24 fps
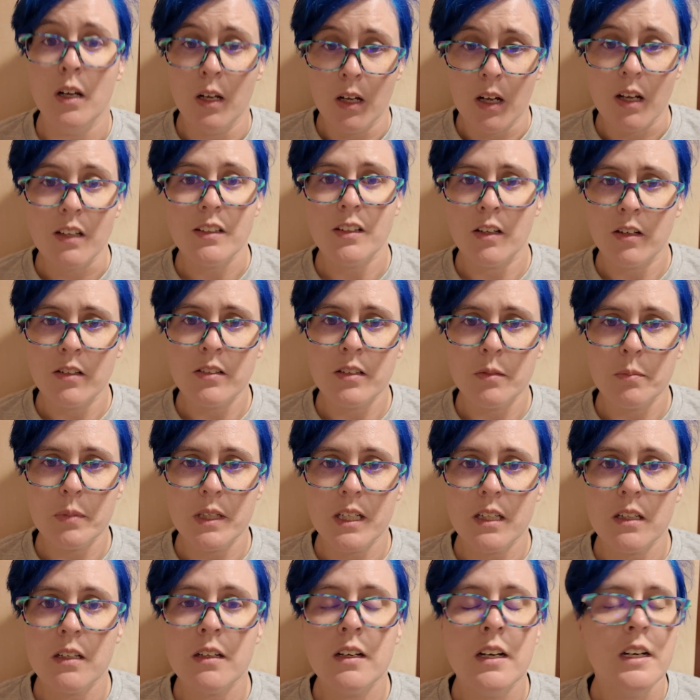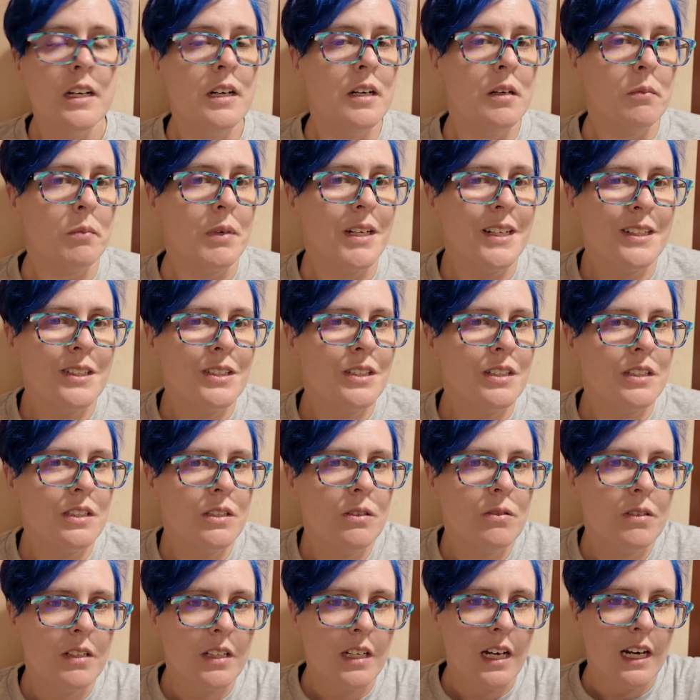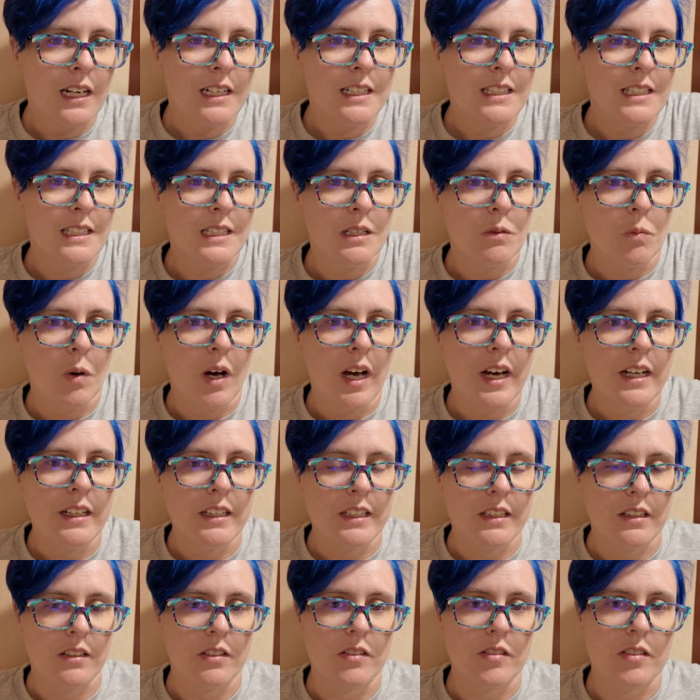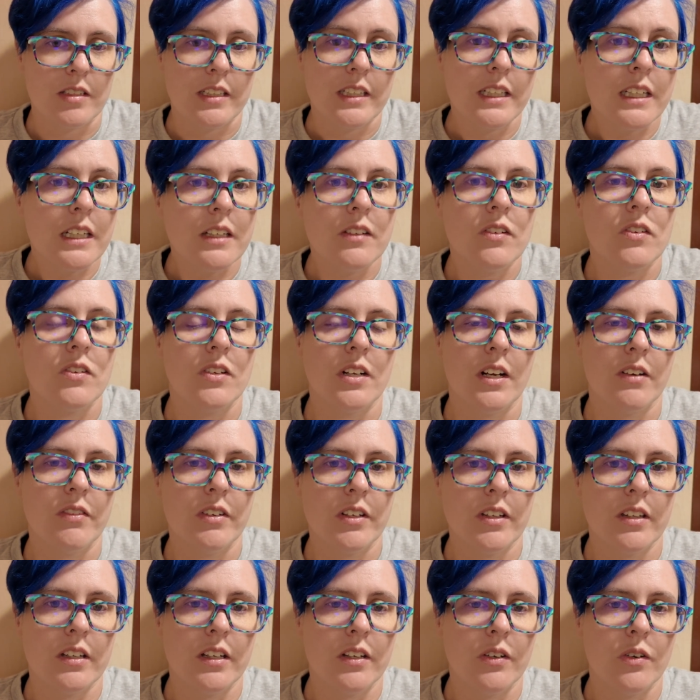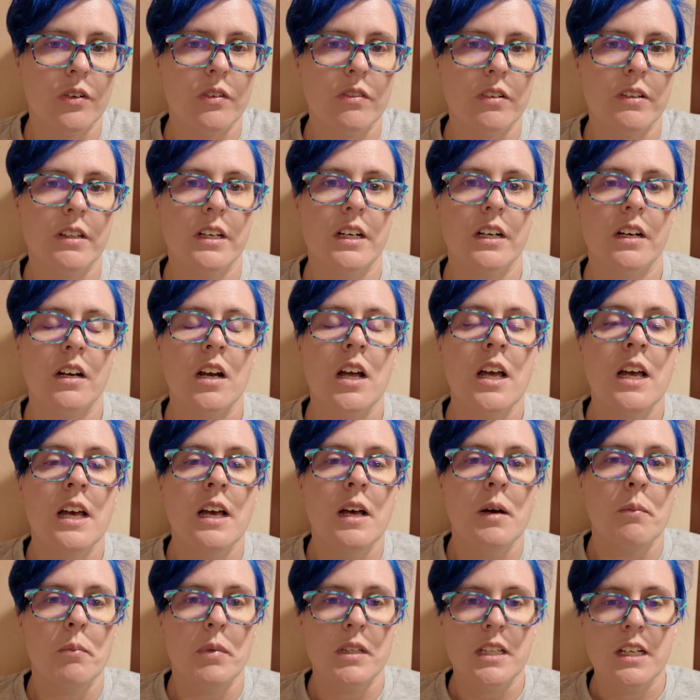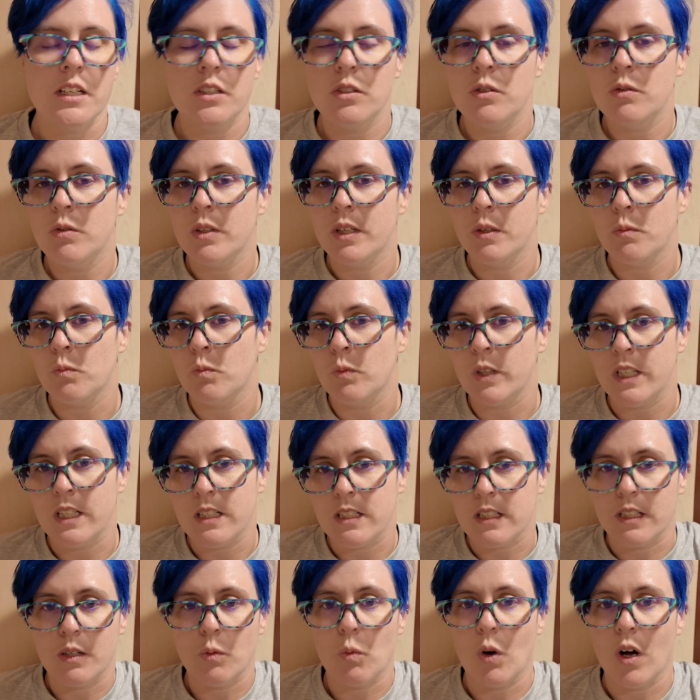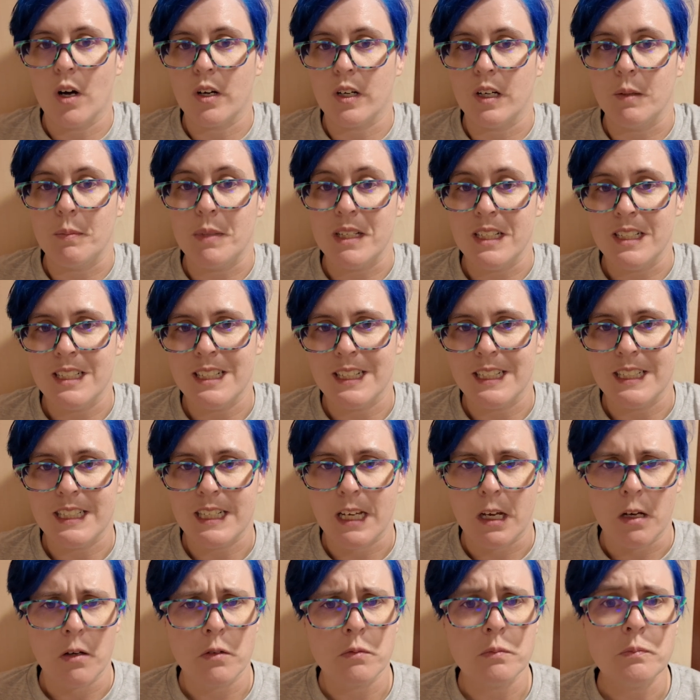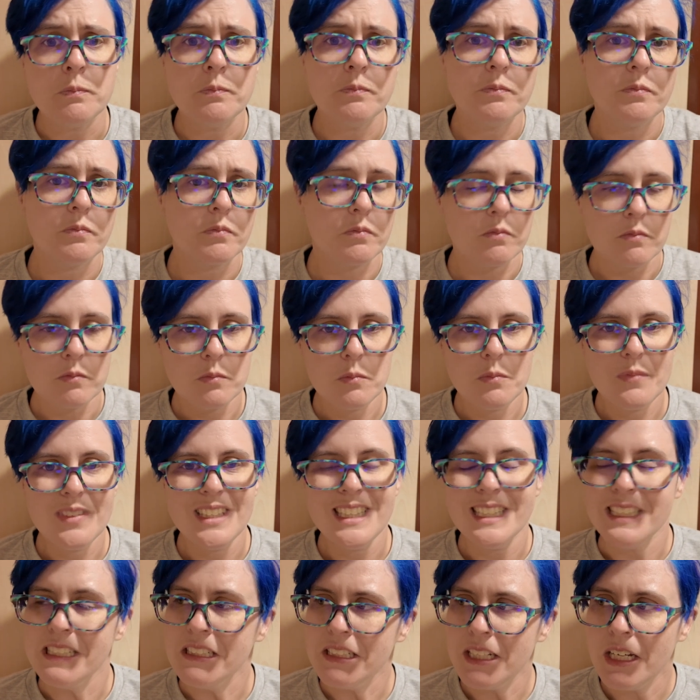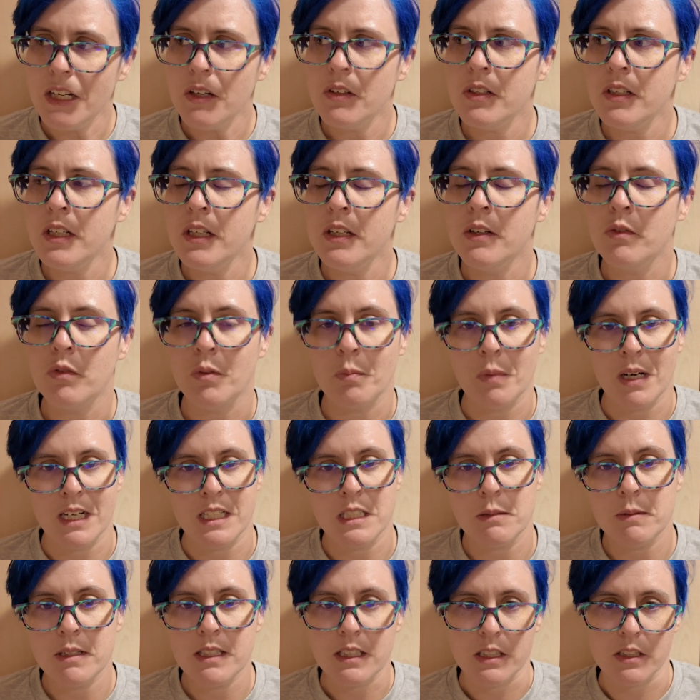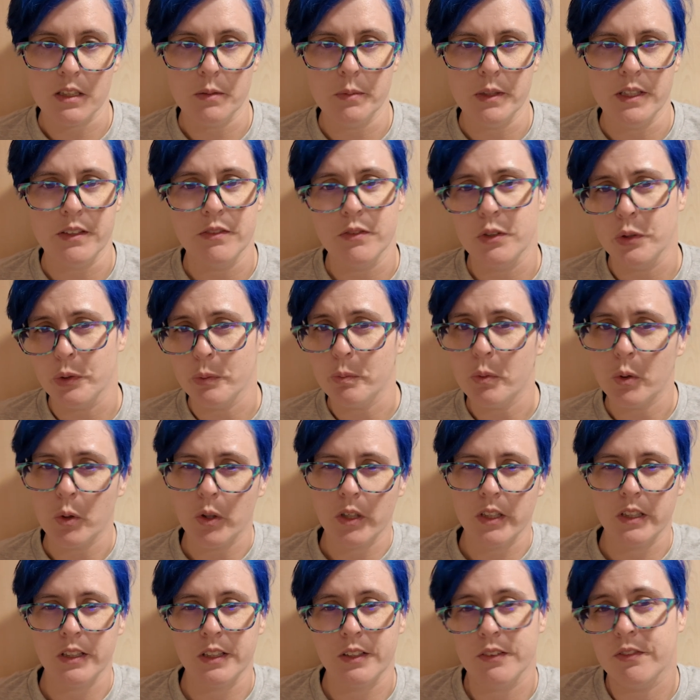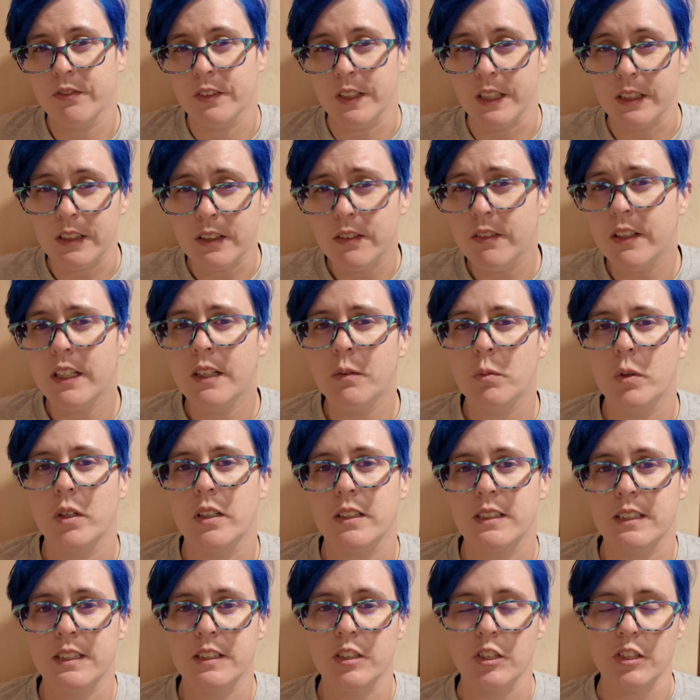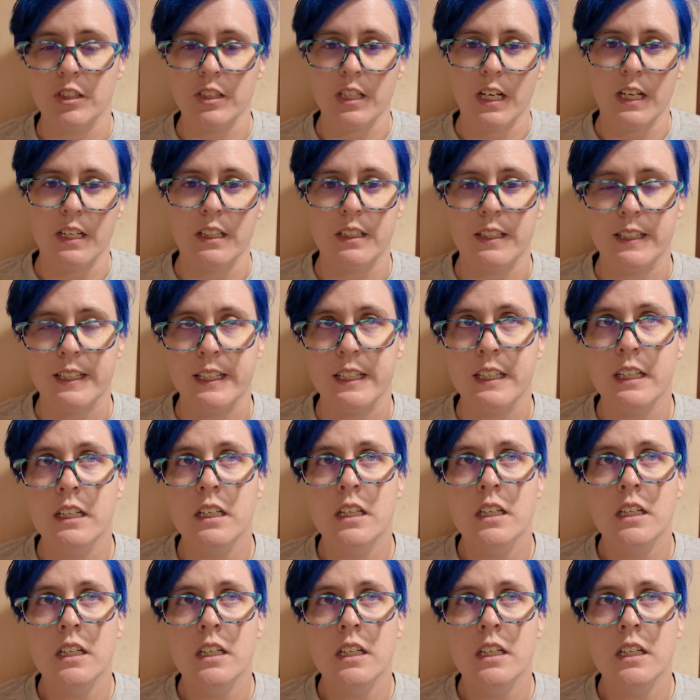along the pier. And you can kind of see why, like there's like hills and everything over there, but then you can easily walk up into the town. The town reminds me a little bit of Newport and the feel of it, where it's just kind of like